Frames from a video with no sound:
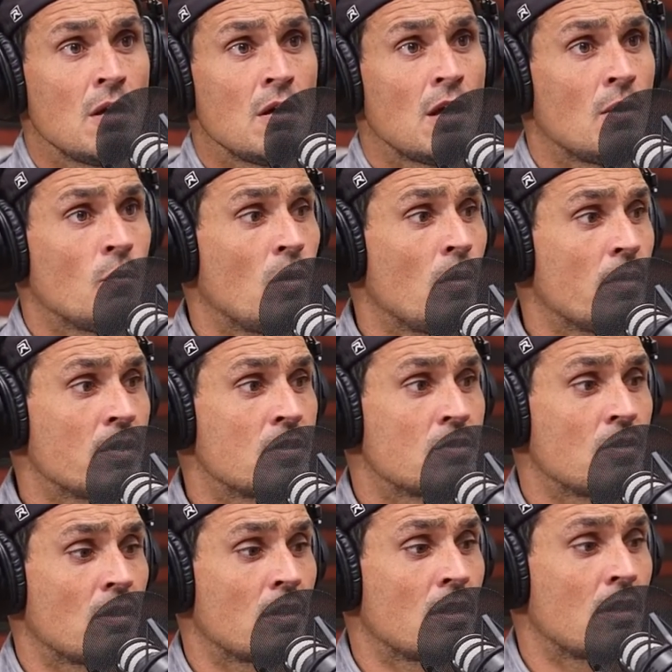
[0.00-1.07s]
and when we
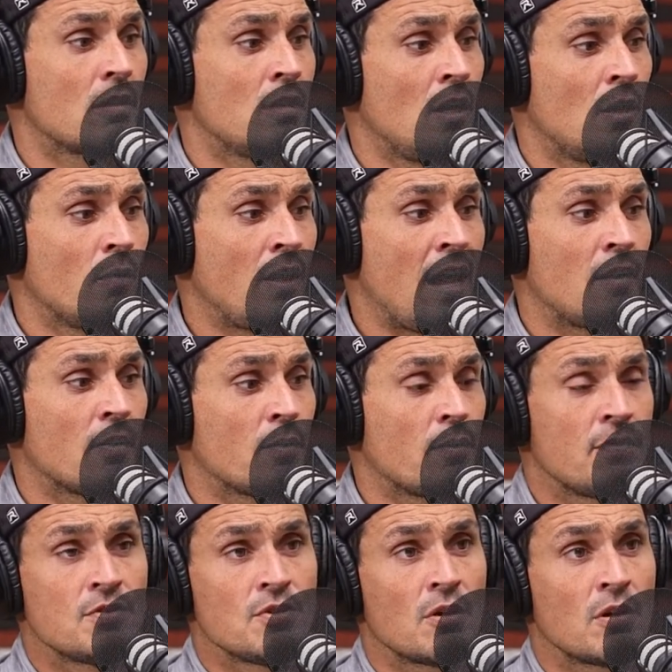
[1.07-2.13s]
started it, now that
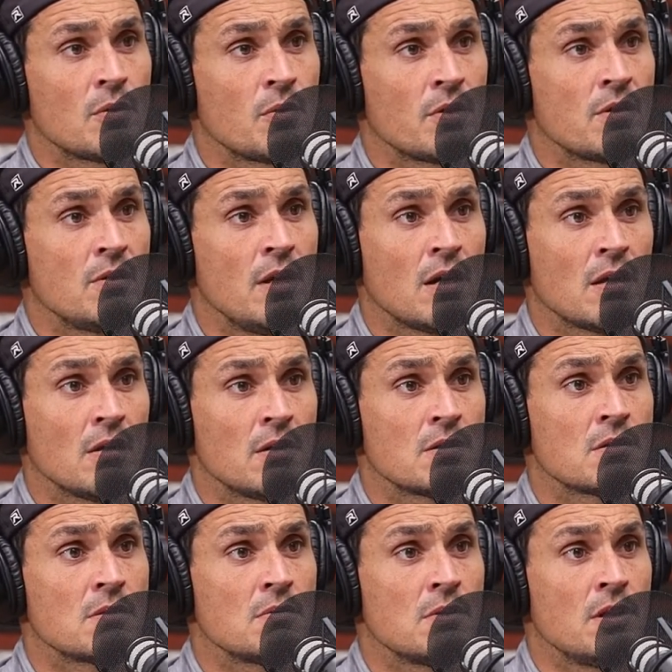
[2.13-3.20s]
we've started with
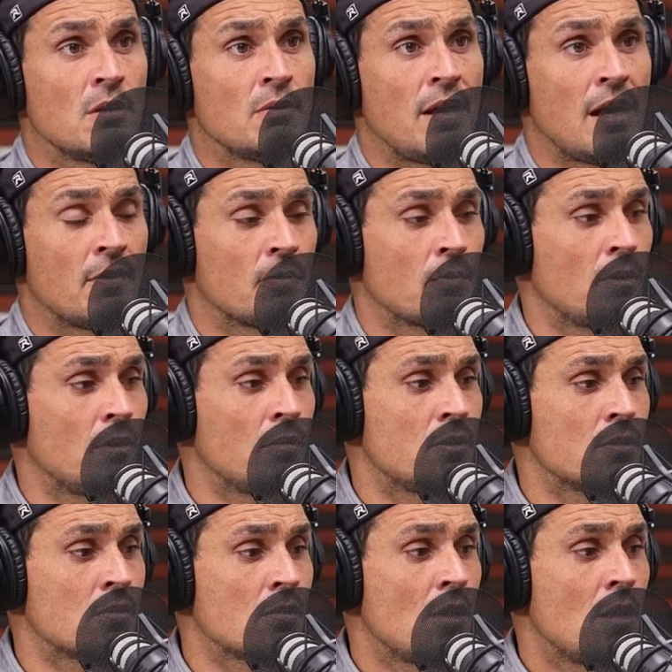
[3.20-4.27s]
Nicholas, down the road,
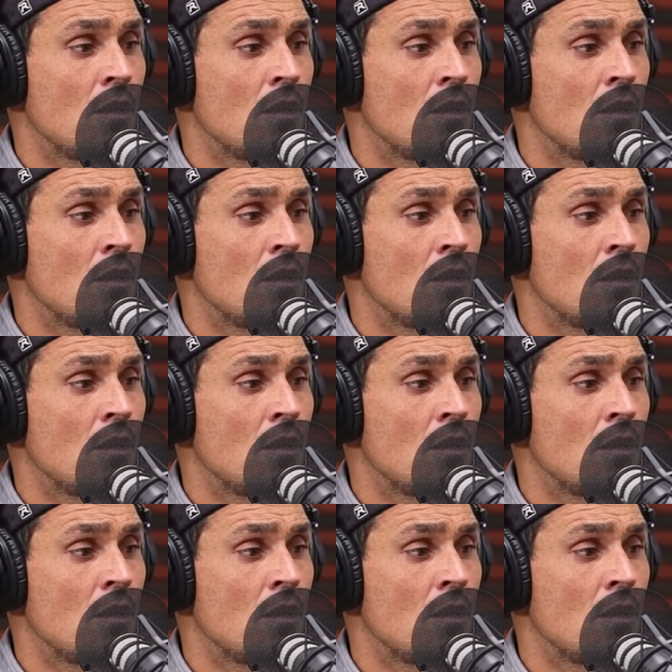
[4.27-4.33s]
is